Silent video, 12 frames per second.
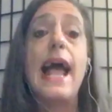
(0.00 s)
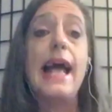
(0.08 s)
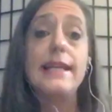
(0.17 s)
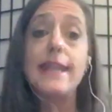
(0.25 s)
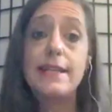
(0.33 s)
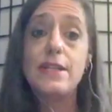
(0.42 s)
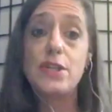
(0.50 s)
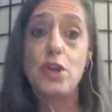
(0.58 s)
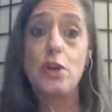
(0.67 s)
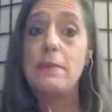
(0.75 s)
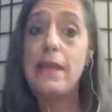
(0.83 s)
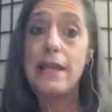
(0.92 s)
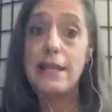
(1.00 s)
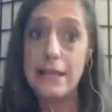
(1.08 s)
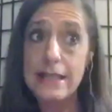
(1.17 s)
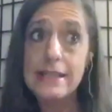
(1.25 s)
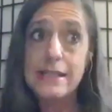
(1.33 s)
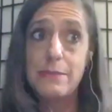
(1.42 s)
and I determine that it
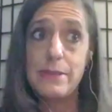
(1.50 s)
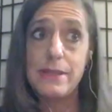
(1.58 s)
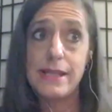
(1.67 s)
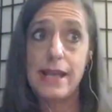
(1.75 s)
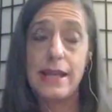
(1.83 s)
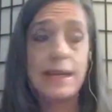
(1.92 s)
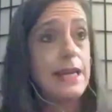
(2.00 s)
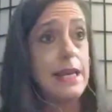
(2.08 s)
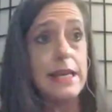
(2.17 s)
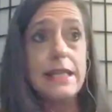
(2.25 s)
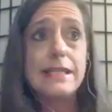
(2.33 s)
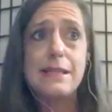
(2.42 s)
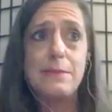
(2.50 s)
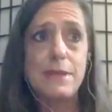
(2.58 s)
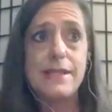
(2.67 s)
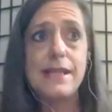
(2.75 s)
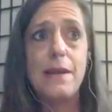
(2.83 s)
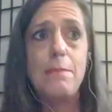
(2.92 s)
needs to be said and it needs to be
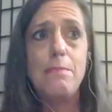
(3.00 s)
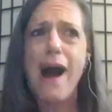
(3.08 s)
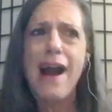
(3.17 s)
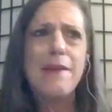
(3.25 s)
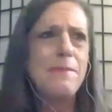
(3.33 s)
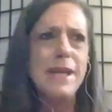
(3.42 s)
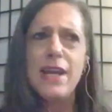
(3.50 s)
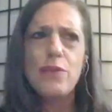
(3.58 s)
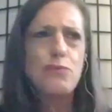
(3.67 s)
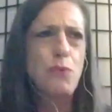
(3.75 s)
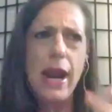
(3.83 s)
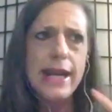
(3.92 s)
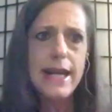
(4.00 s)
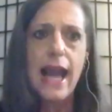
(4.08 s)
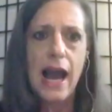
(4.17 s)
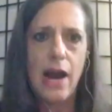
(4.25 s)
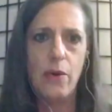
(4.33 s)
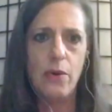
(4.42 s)
said by me and right now,